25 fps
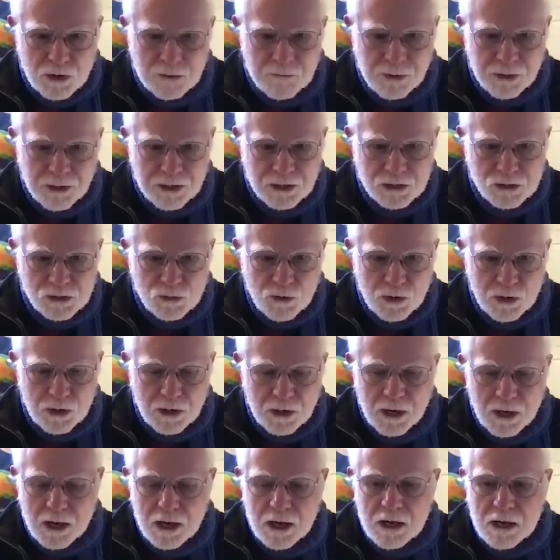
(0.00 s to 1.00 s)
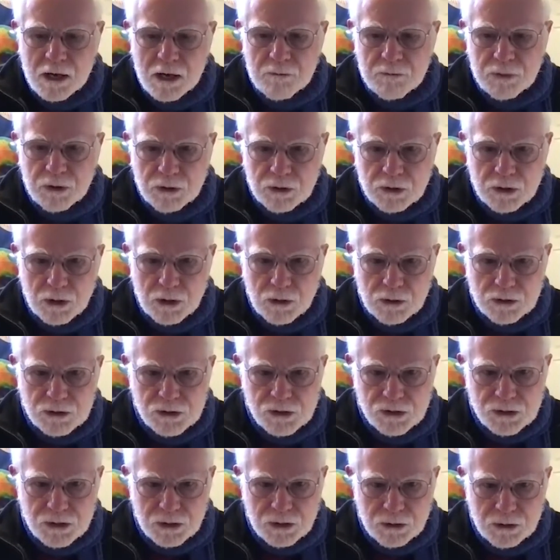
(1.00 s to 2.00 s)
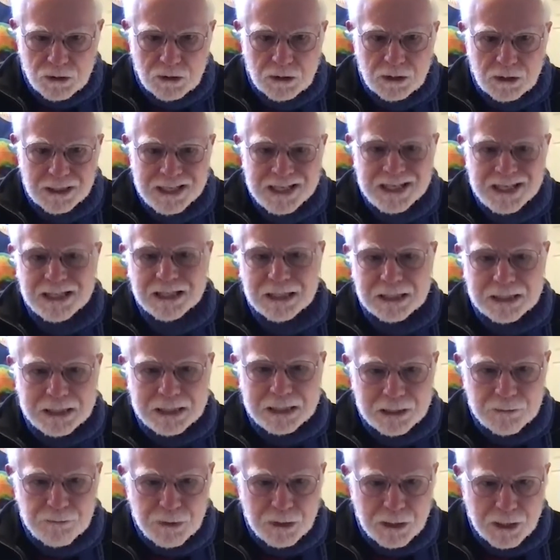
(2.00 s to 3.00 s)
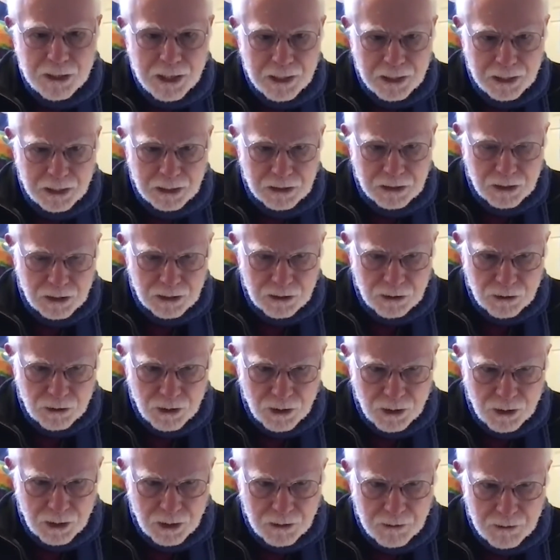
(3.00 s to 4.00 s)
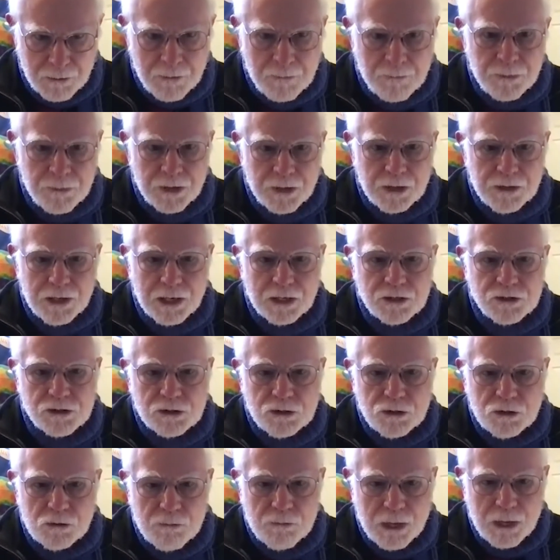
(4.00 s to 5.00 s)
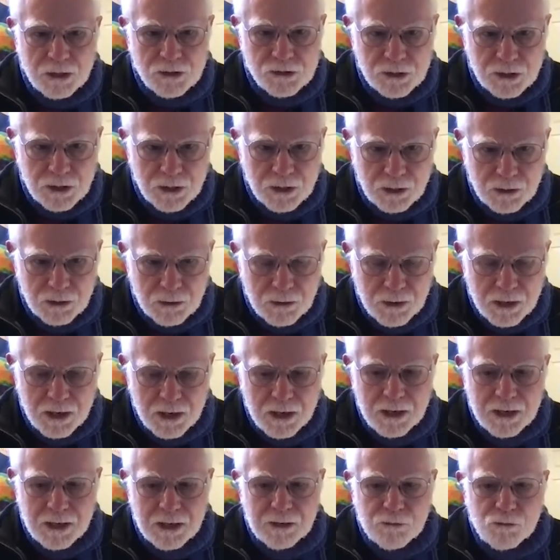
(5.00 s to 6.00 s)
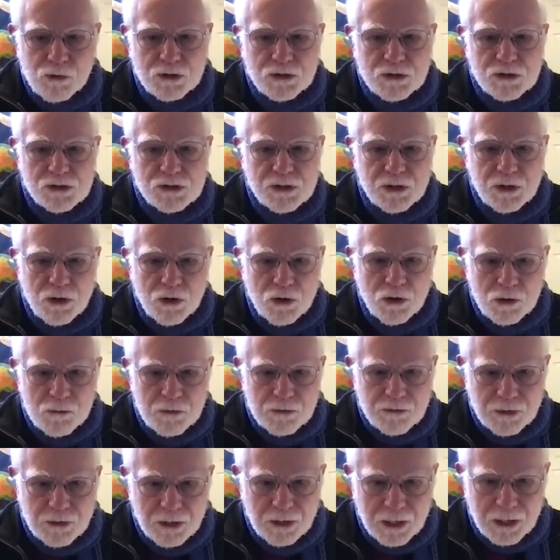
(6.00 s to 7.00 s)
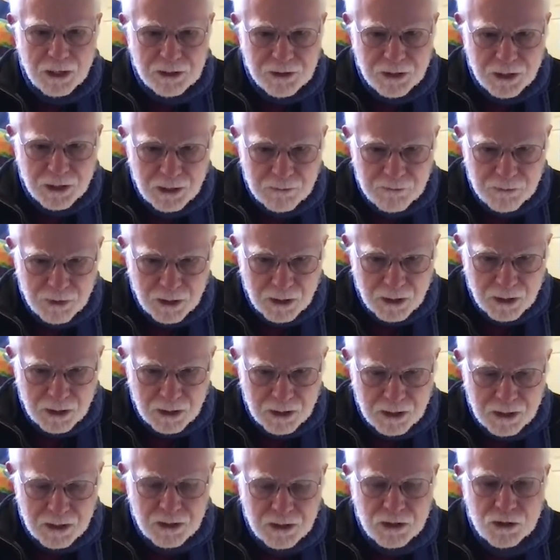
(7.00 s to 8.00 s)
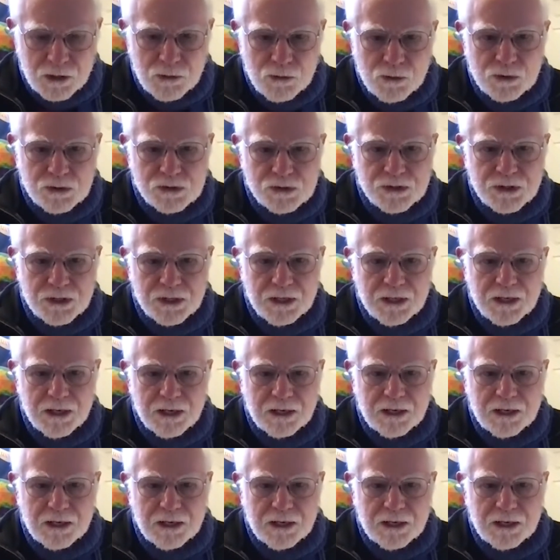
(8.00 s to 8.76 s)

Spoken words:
place where Pluto is still legally a planet, okay? And that's in New Mexico, which is the home of Clyde Tombaugh, who was the